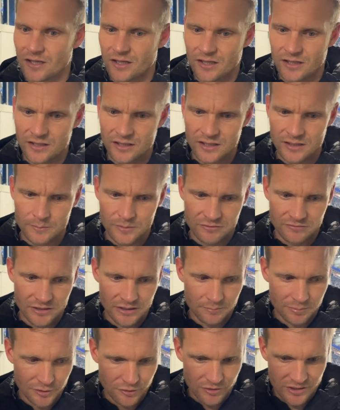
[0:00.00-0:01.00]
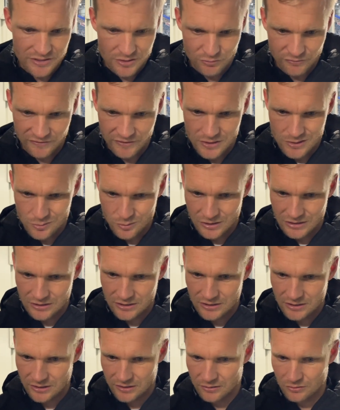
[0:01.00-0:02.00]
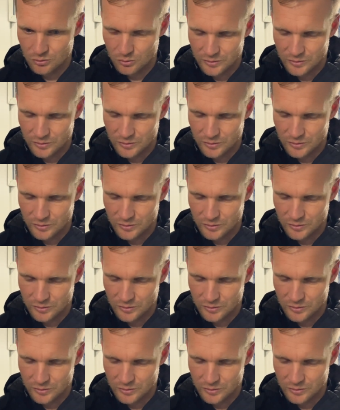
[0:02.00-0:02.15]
Yeah, but really progressive with it as well. I thought